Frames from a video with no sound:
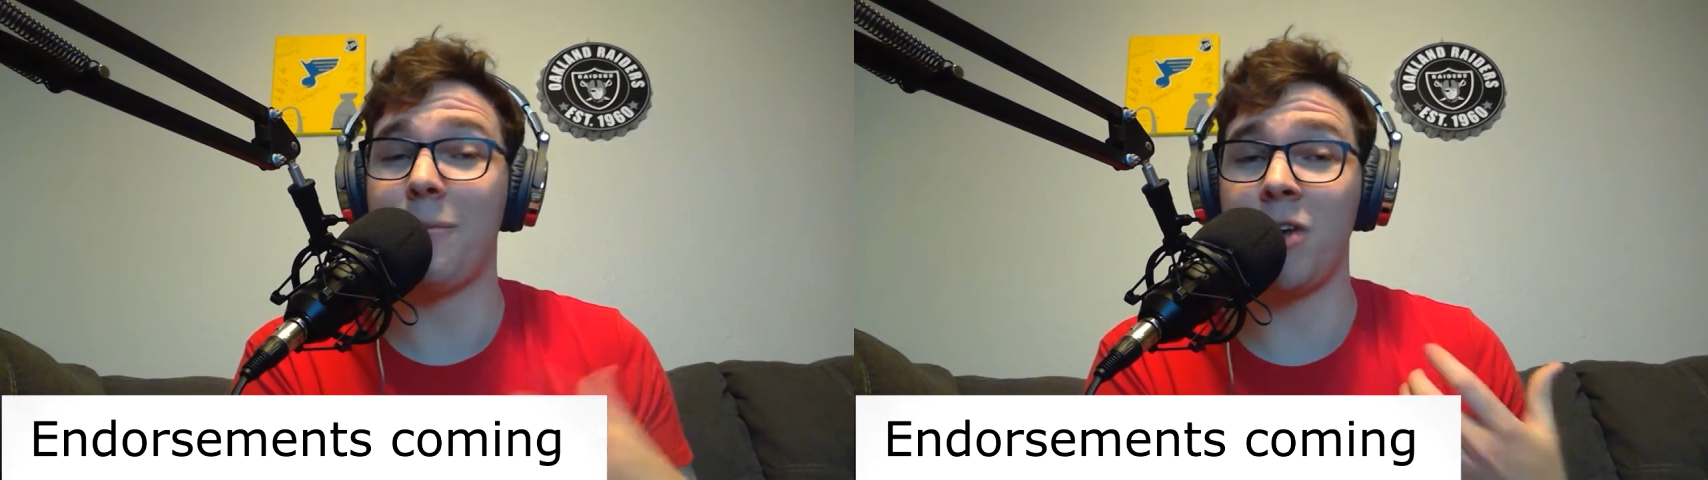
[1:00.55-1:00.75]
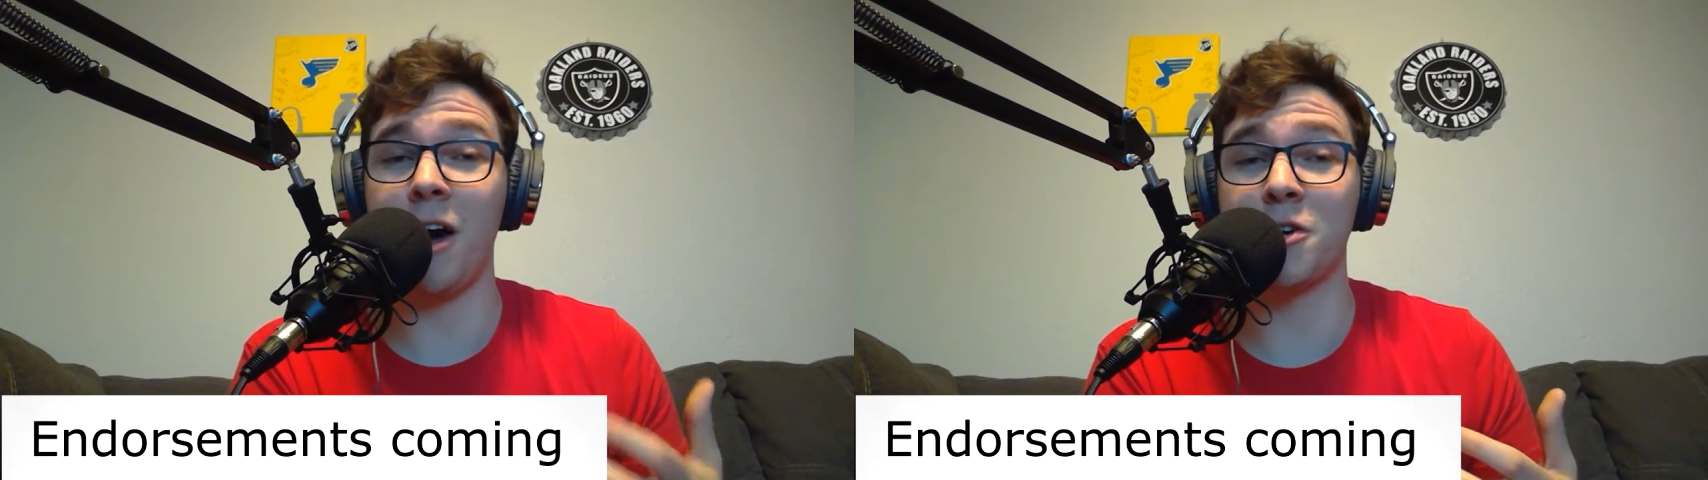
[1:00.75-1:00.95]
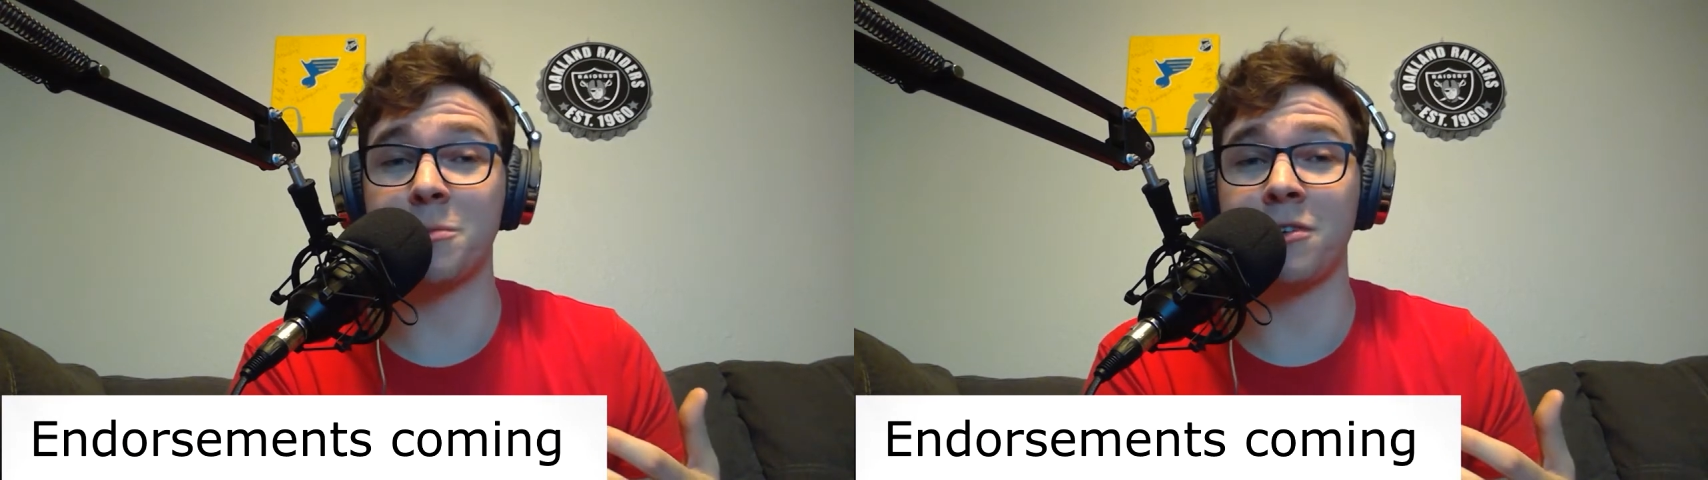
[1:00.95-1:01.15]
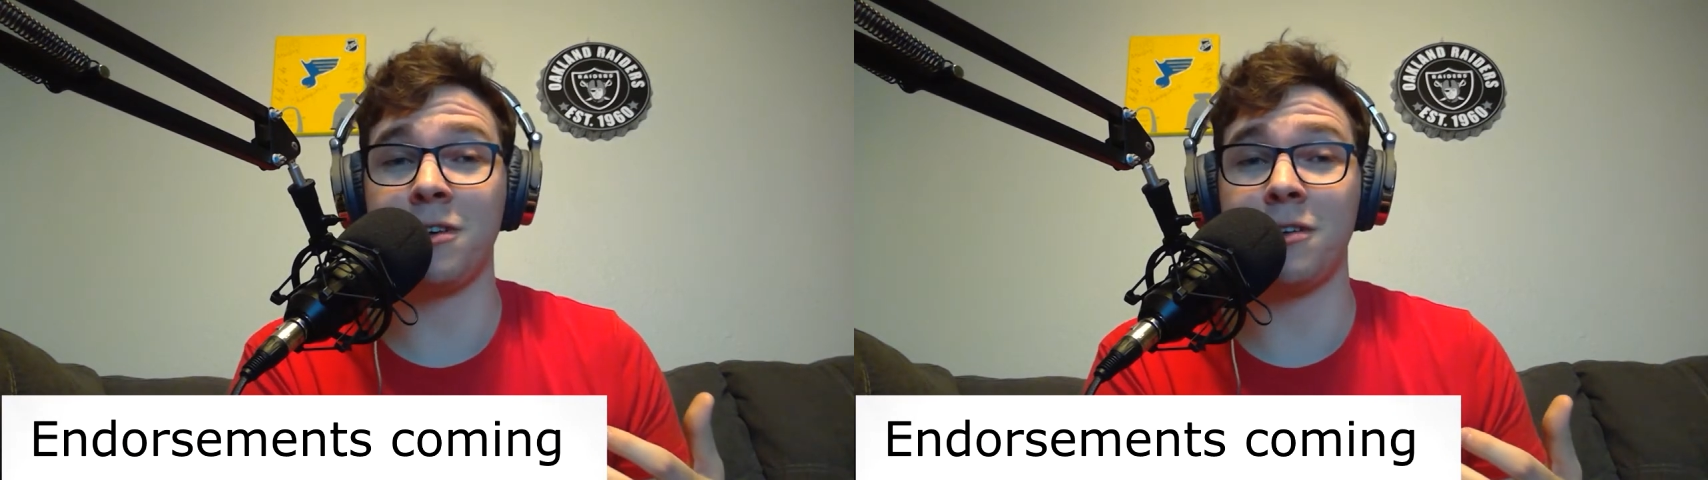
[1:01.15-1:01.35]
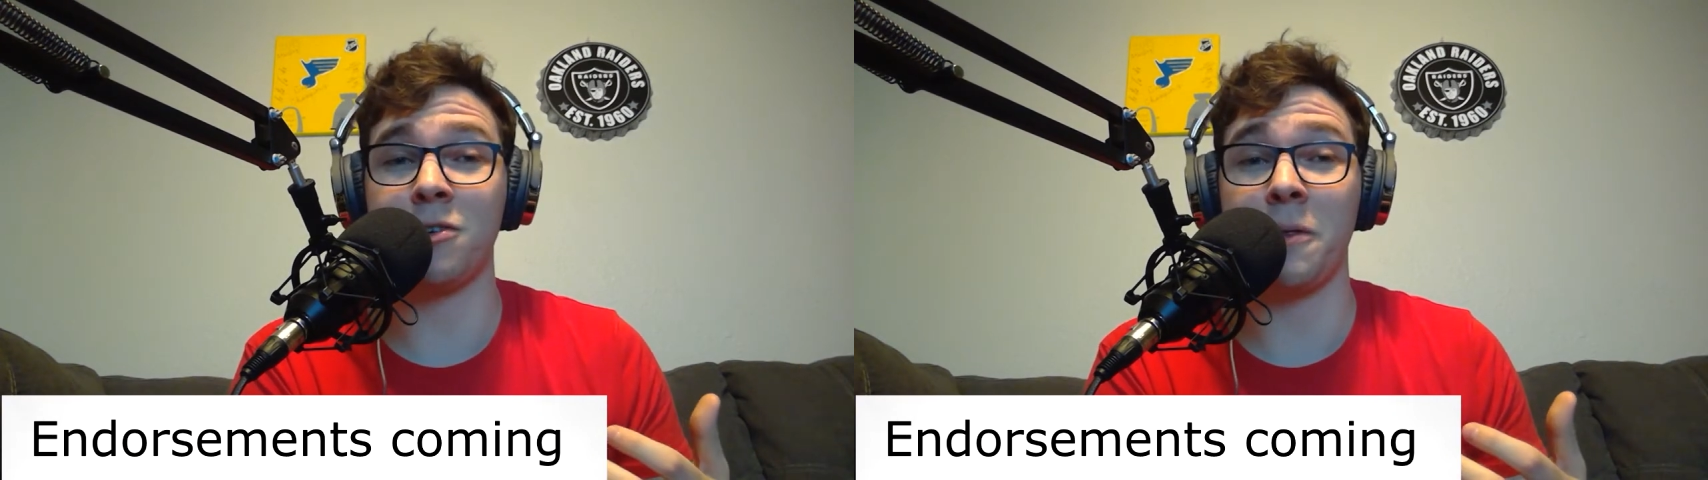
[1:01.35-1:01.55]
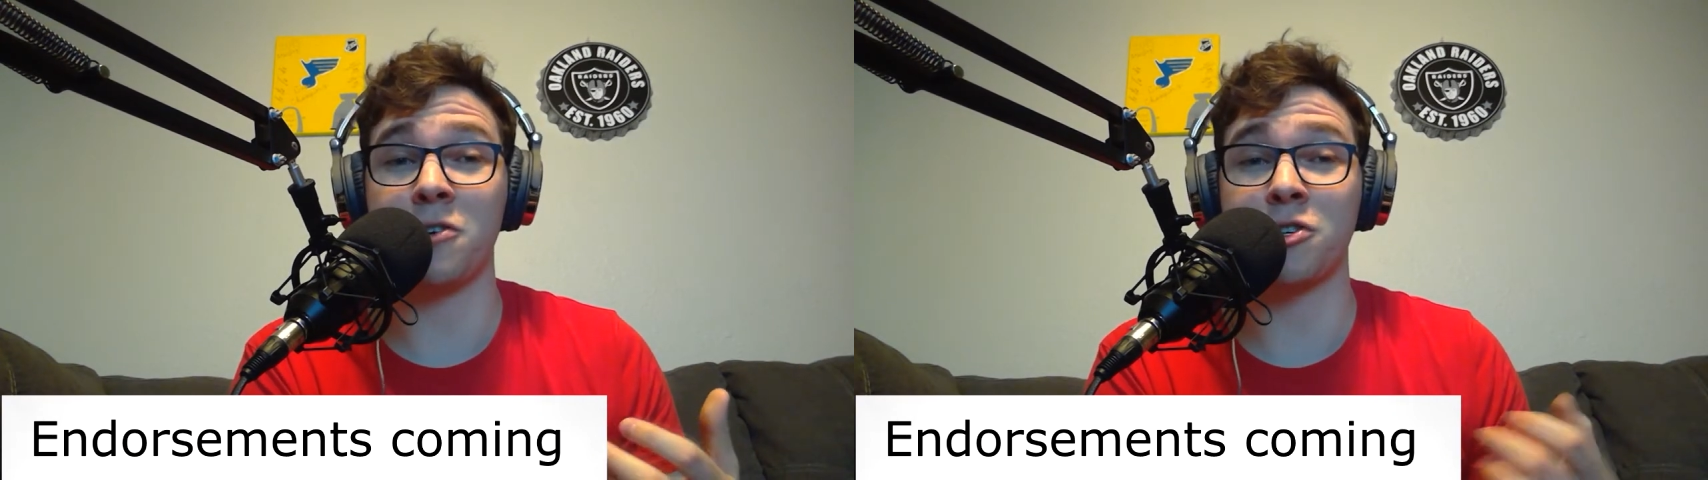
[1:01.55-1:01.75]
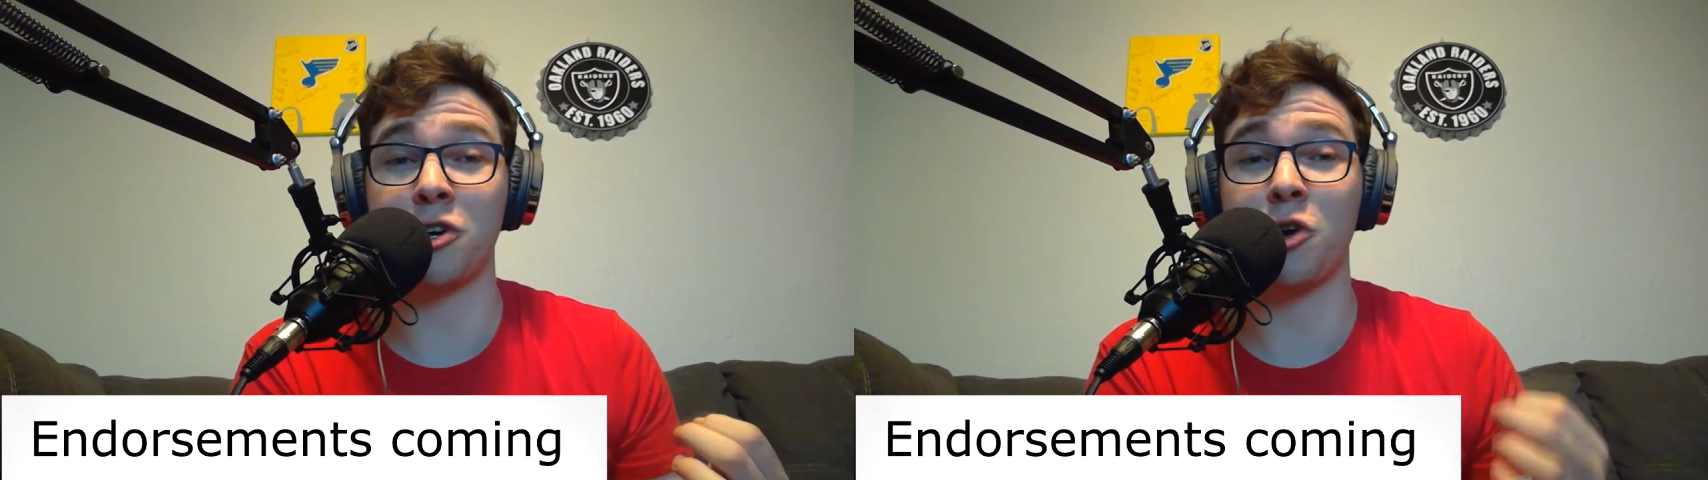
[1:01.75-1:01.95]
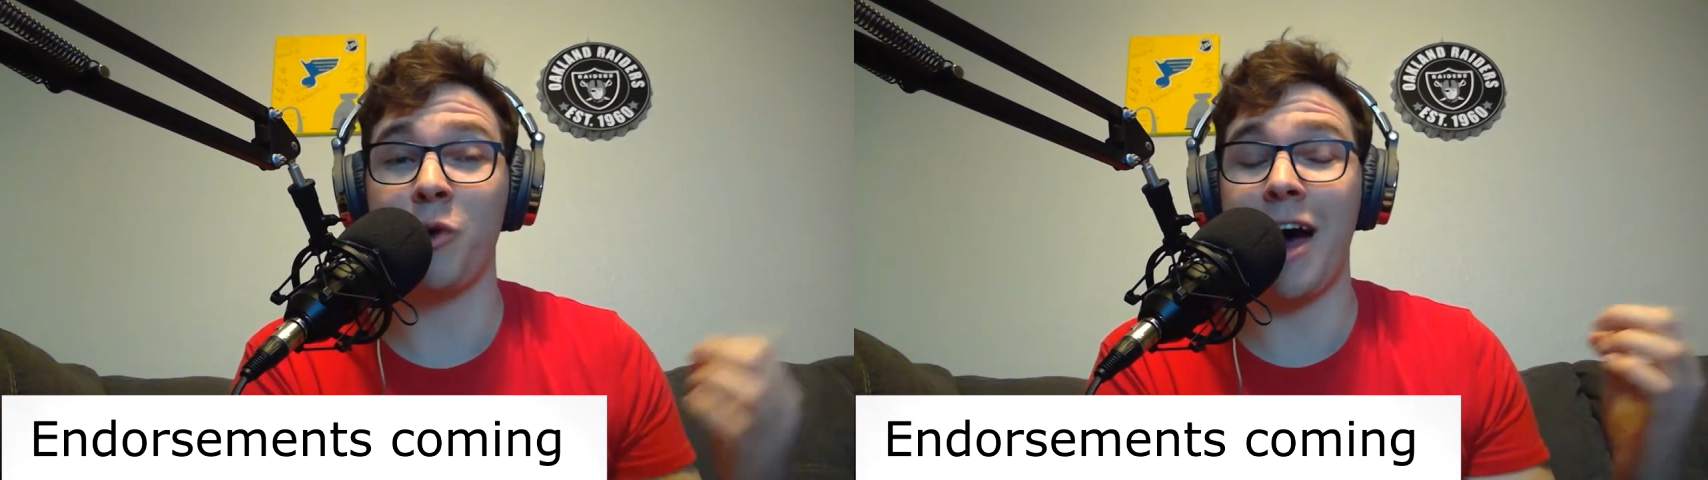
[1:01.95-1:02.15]
I'm not 100%
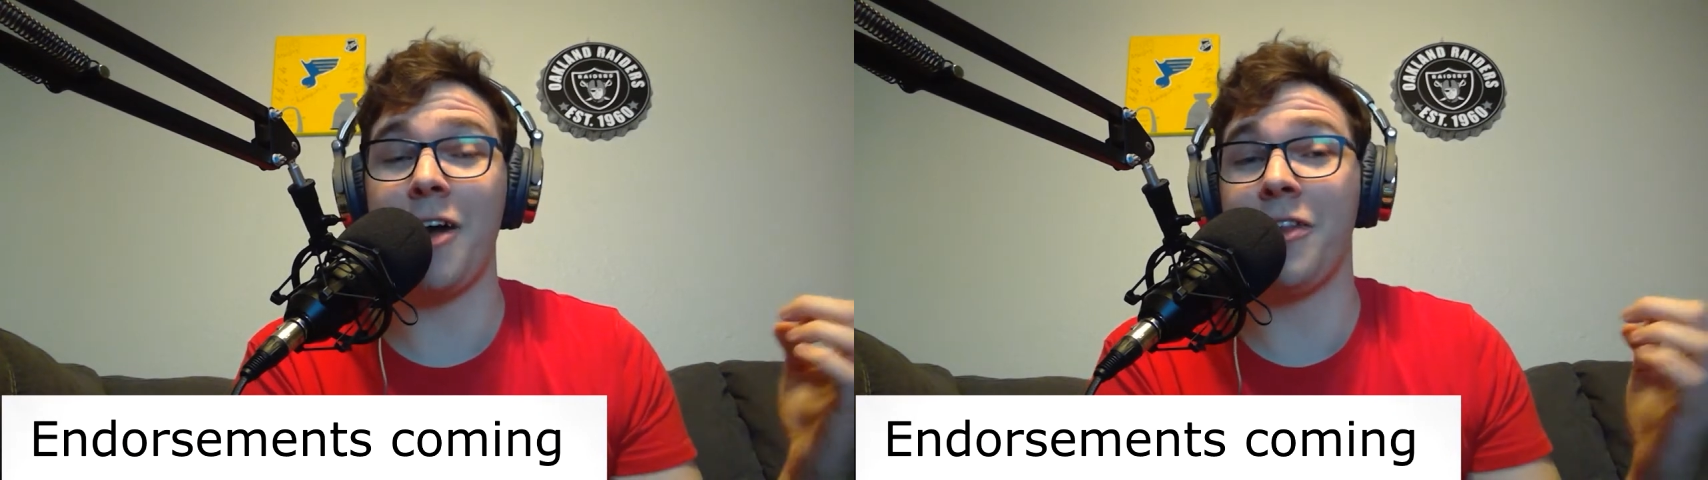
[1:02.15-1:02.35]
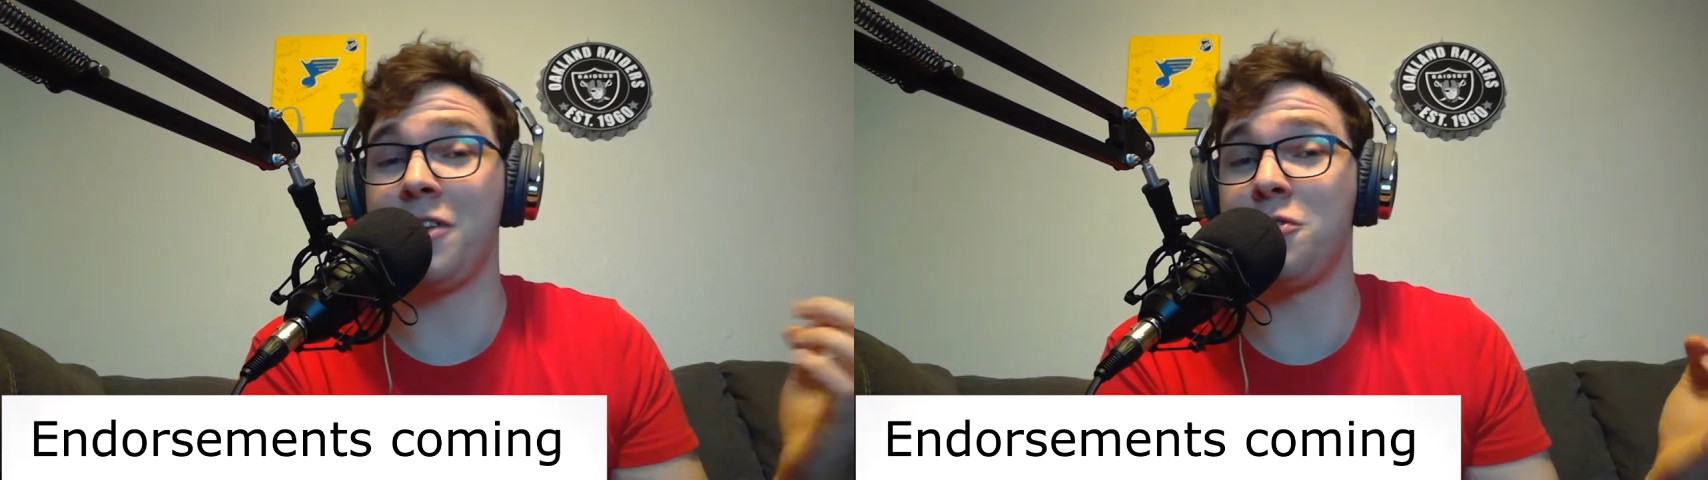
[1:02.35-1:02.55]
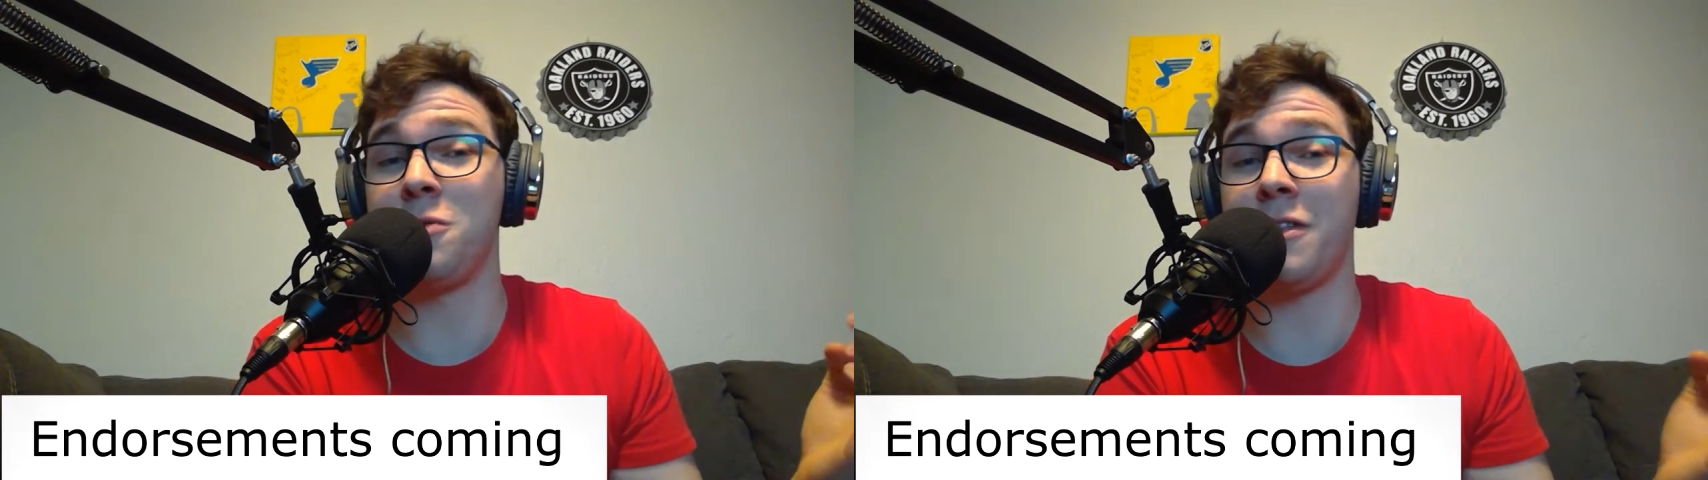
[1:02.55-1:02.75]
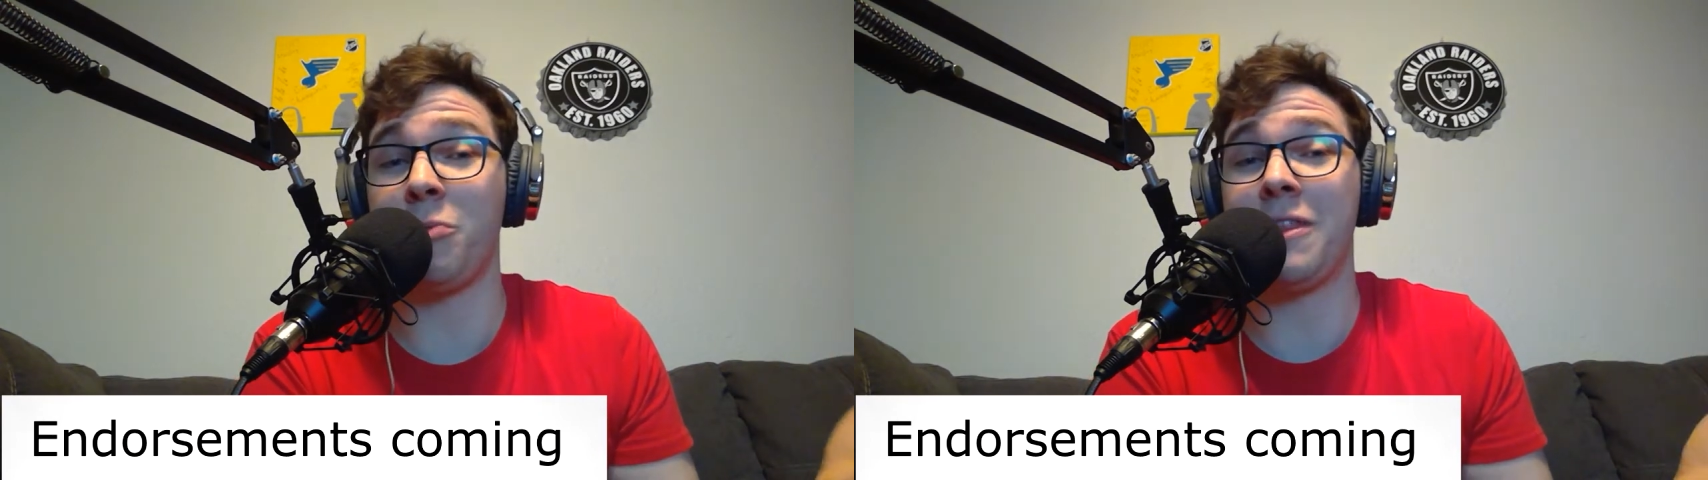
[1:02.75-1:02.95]
sure how they do it